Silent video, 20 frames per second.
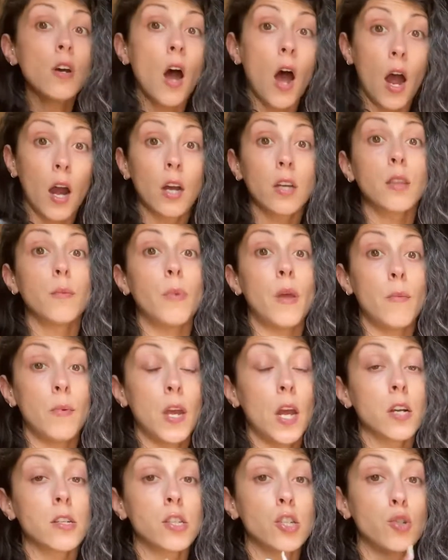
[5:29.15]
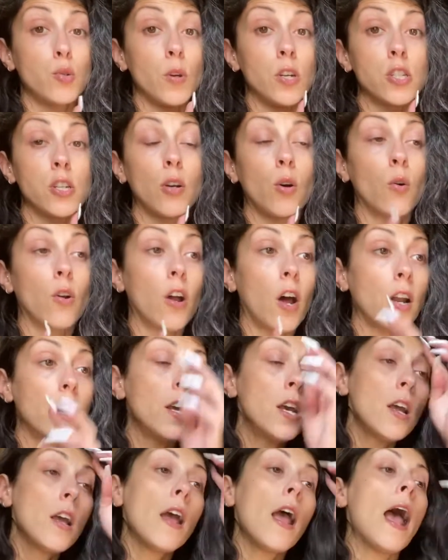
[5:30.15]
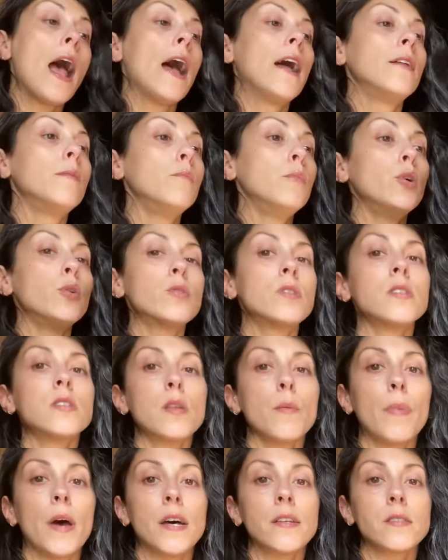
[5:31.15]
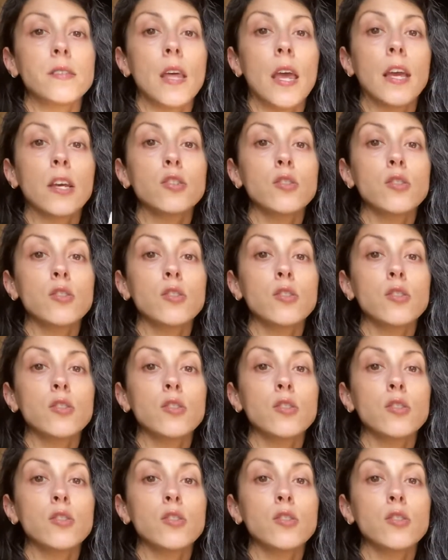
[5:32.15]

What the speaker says: I got the baby hair situation going on, and mousse is the best thing.